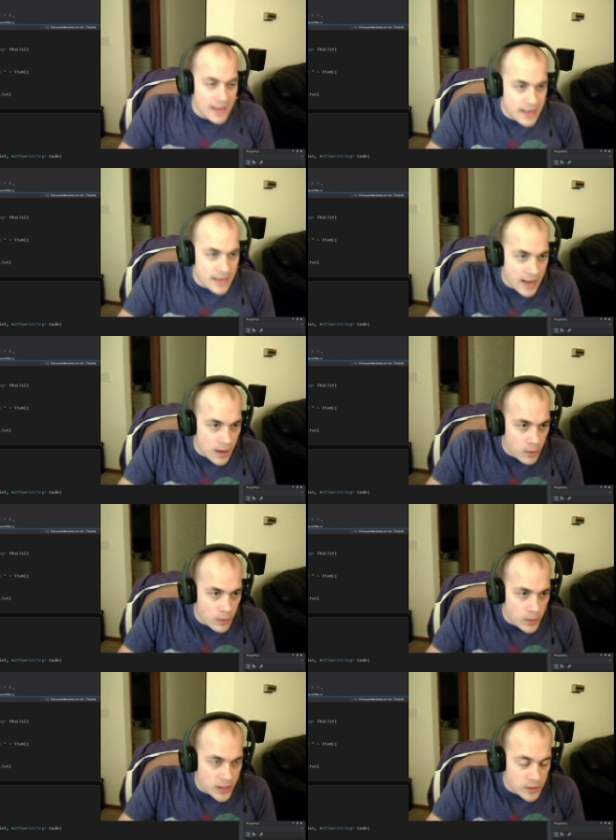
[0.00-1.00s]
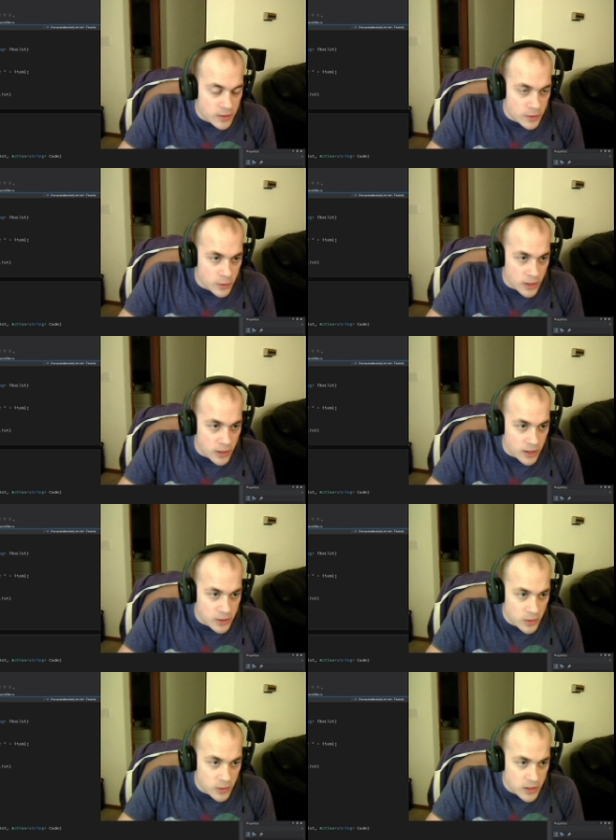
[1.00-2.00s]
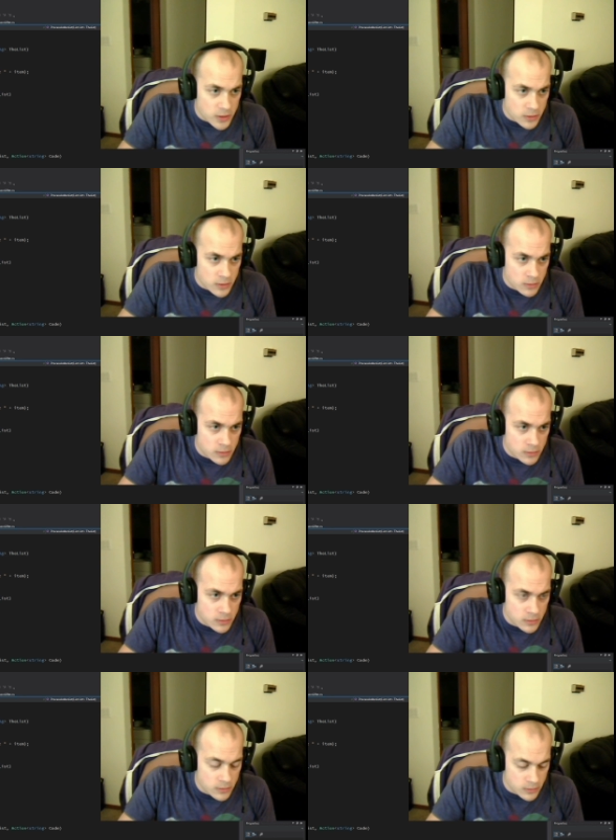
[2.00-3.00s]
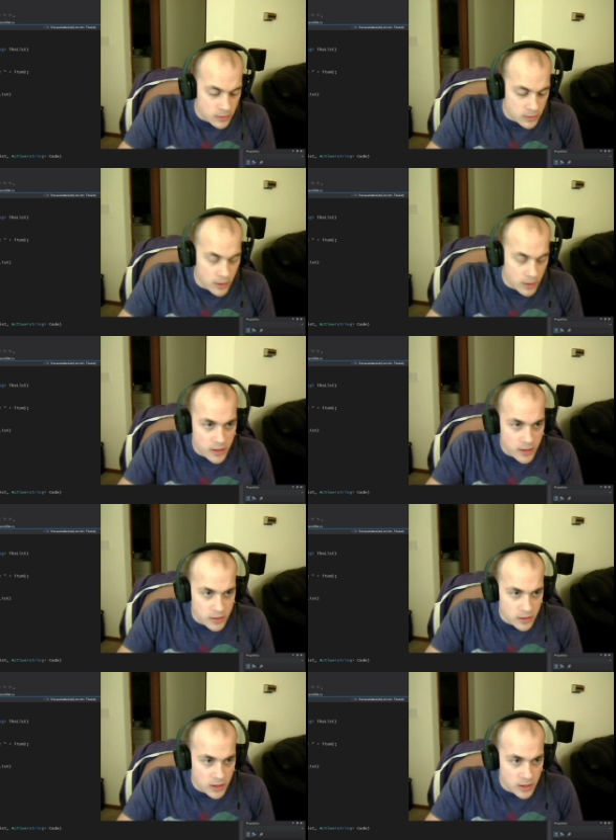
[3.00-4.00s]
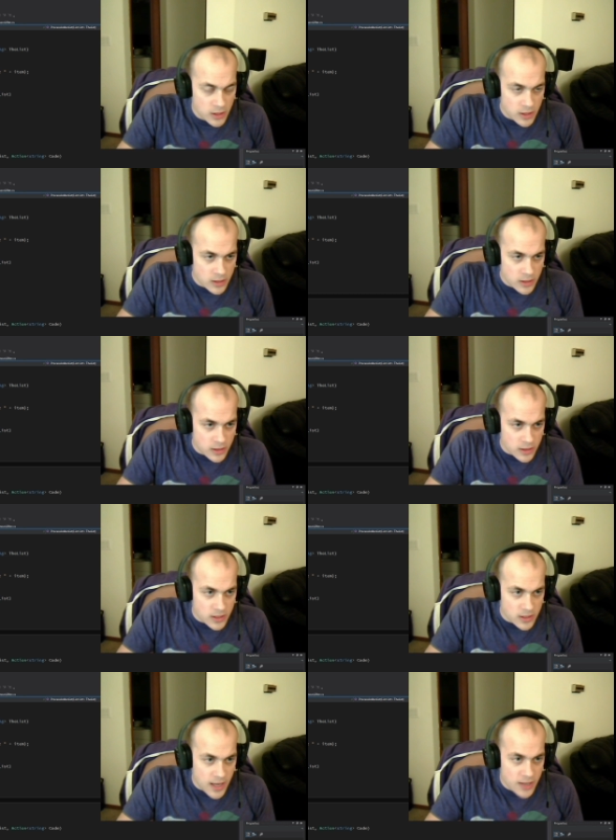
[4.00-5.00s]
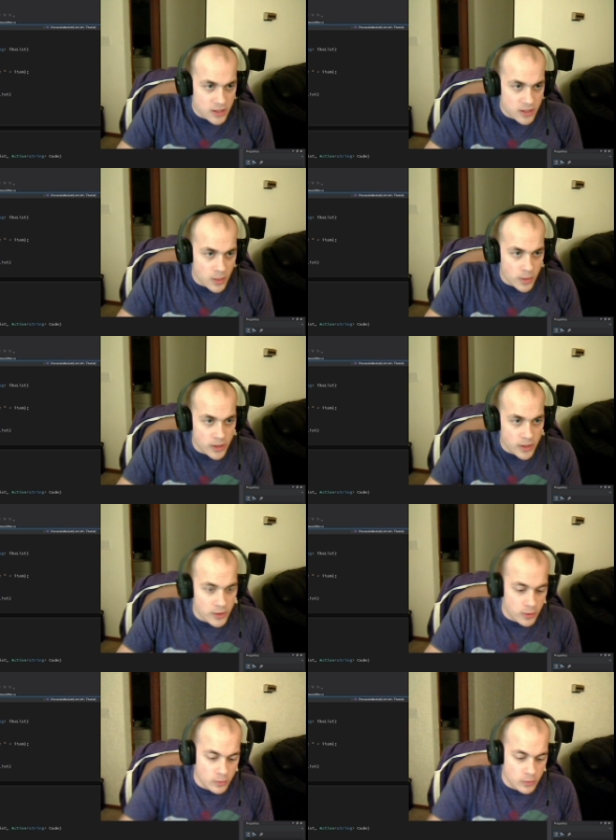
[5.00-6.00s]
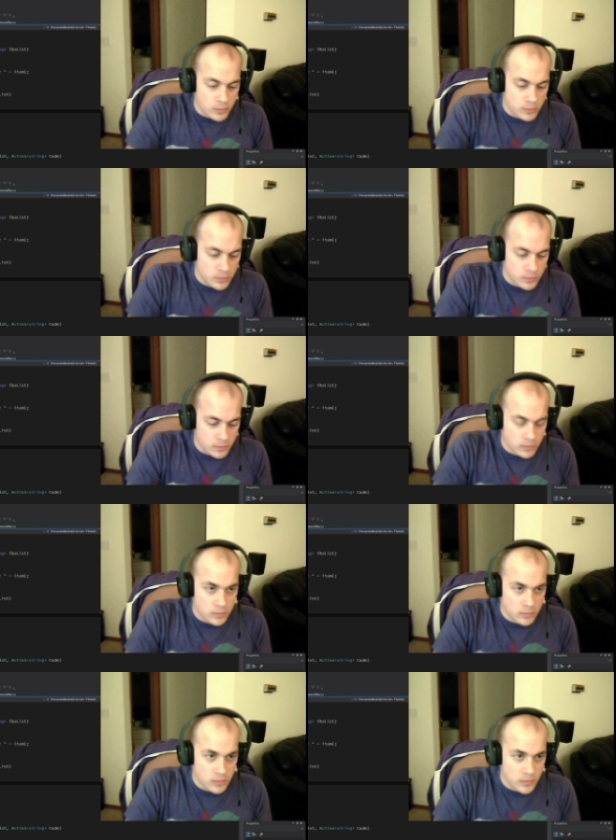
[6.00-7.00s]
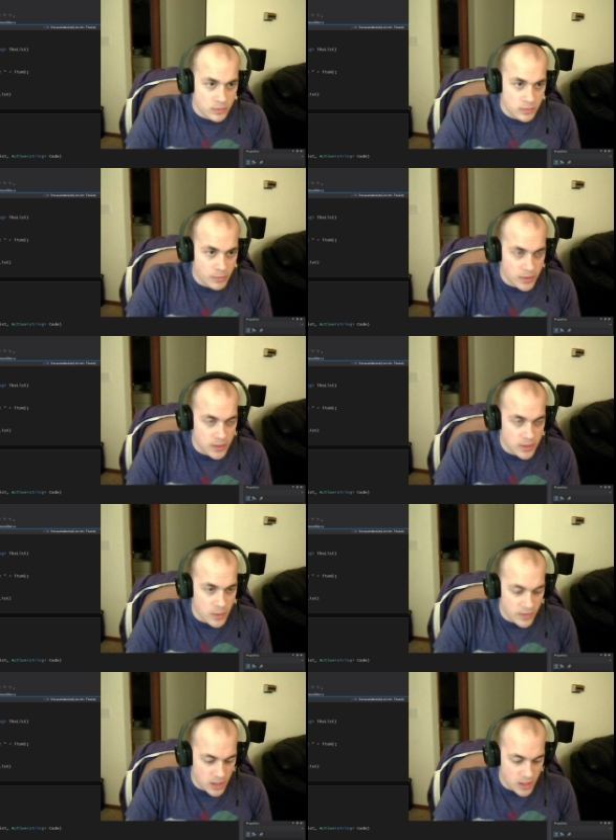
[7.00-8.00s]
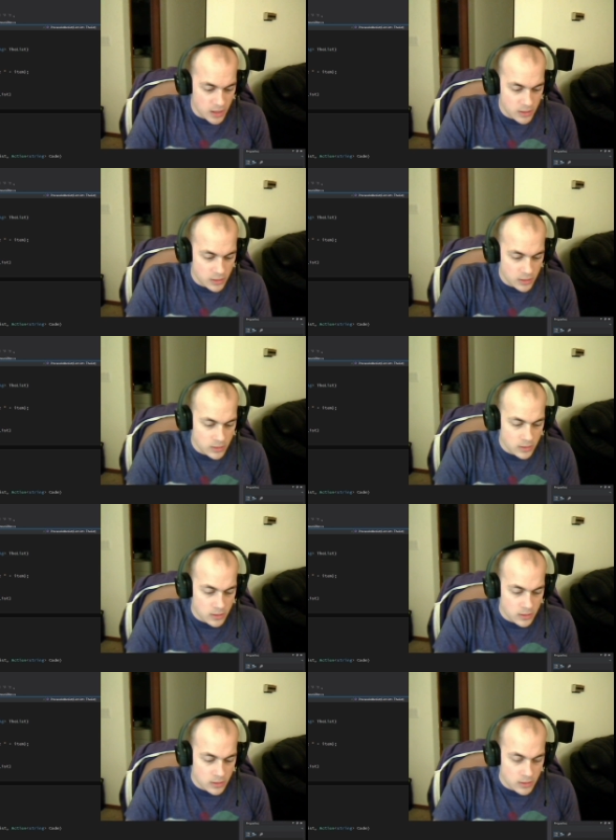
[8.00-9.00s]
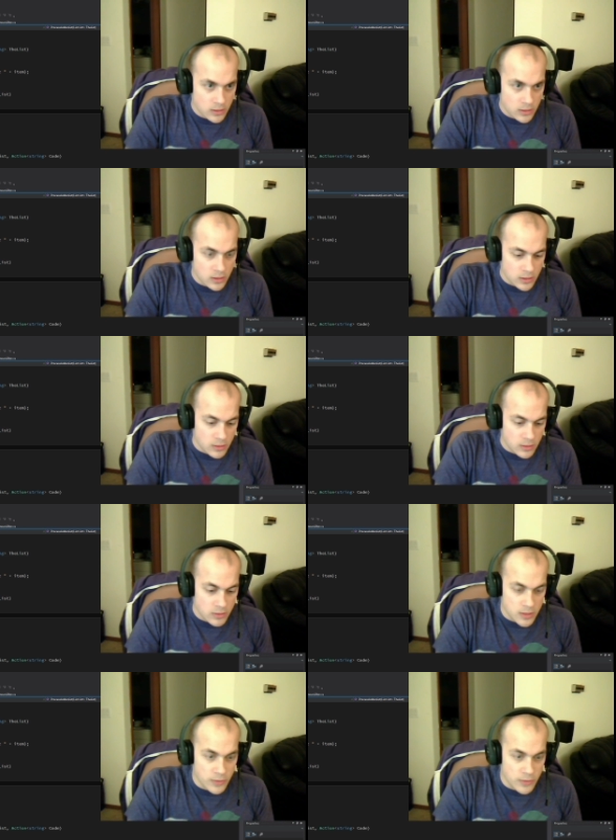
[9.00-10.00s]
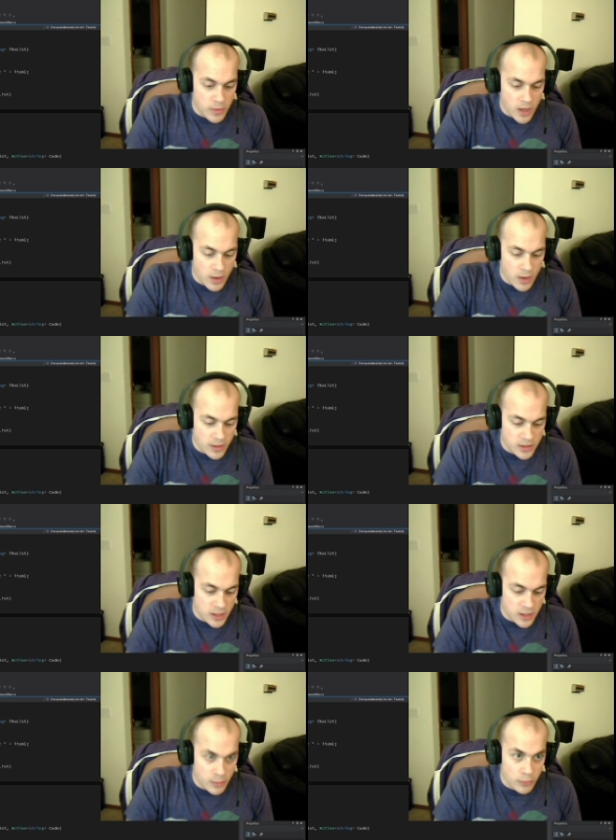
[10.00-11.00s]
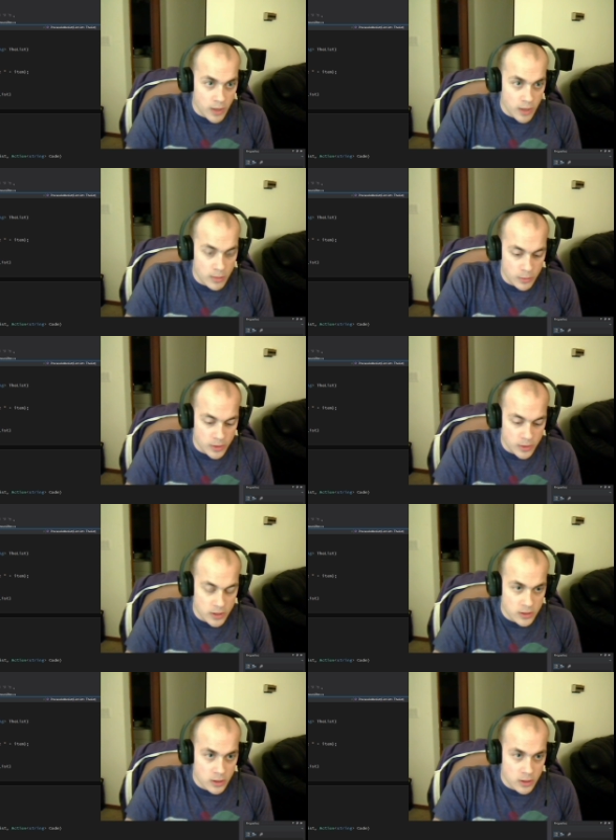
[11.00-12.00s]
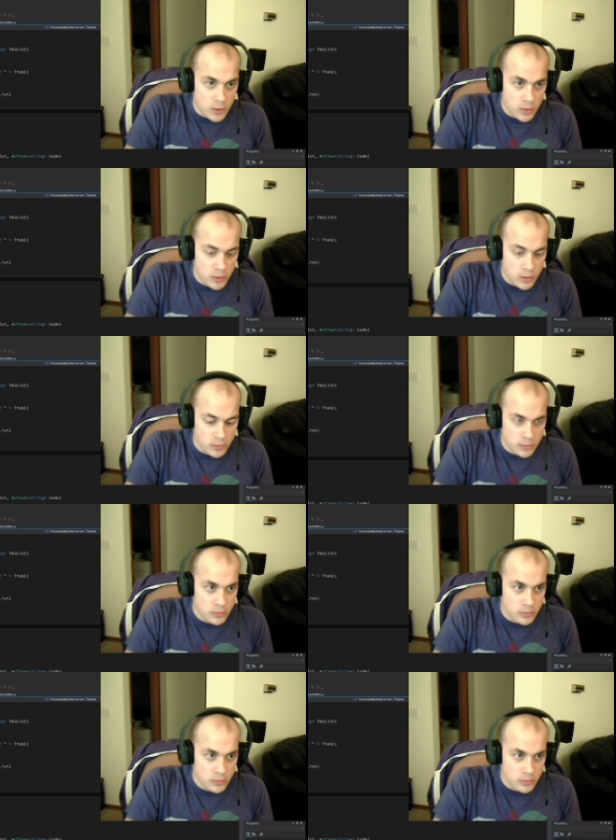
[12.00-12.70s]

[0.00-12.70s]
and now we need to tell it to do this. All right, that's the action that we're going to do. So we have an int. Some of you may already see a problem with this code.